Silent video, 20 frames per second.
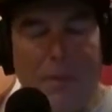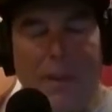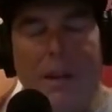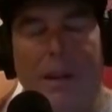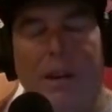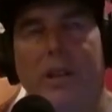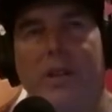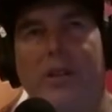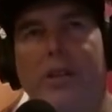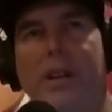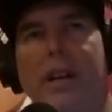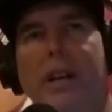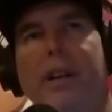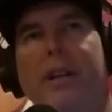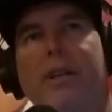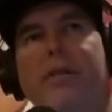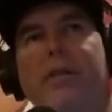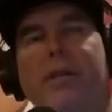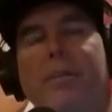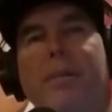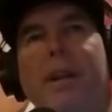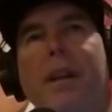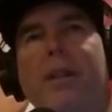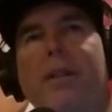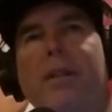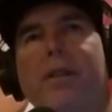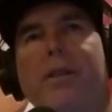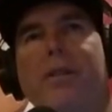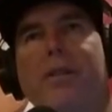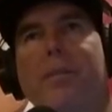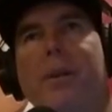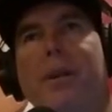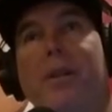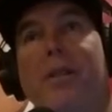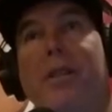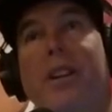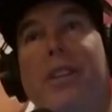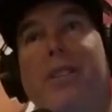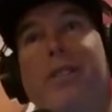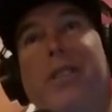Let's see some of the other
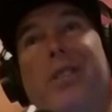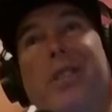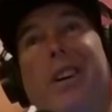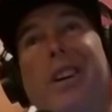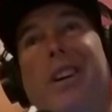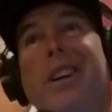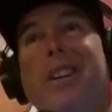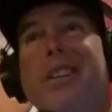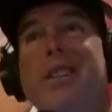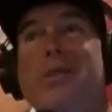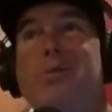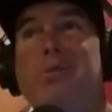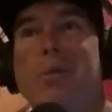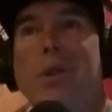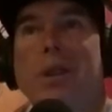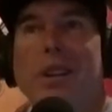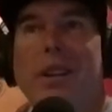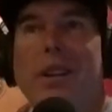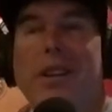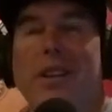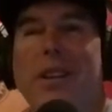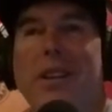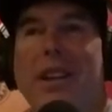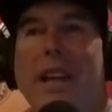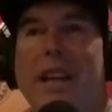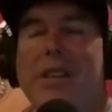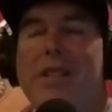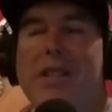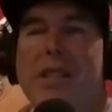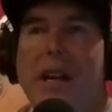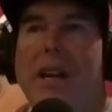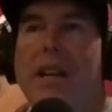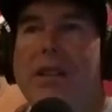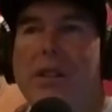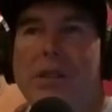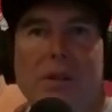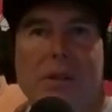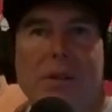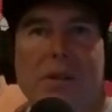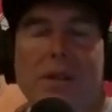things. So the Honda is really good, like 2nd
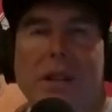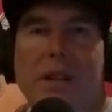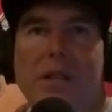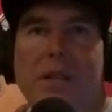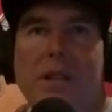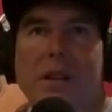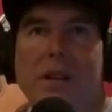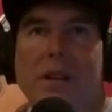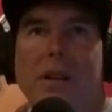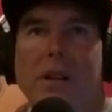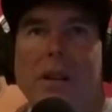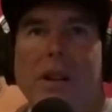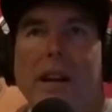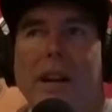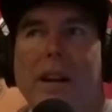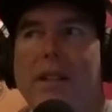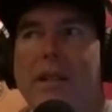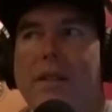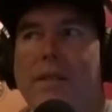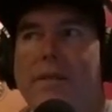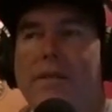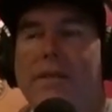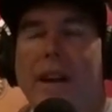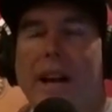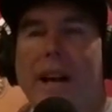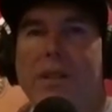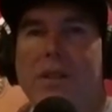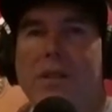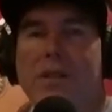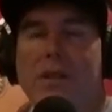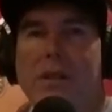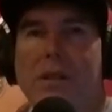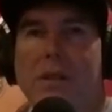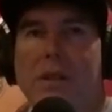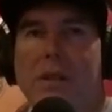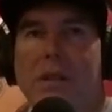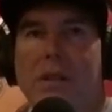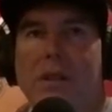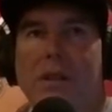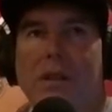through 6th gear, and the faster
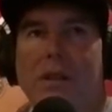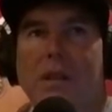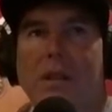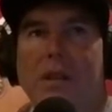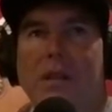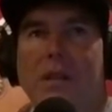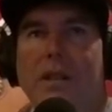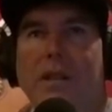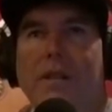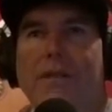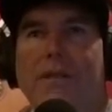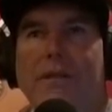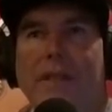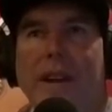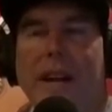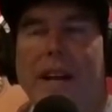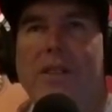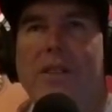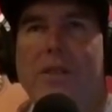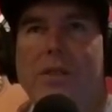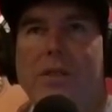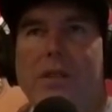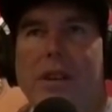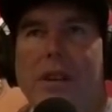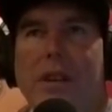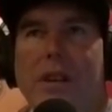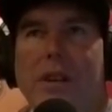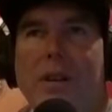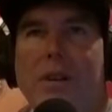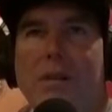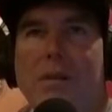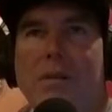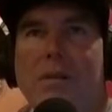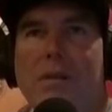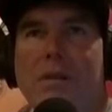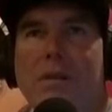you go.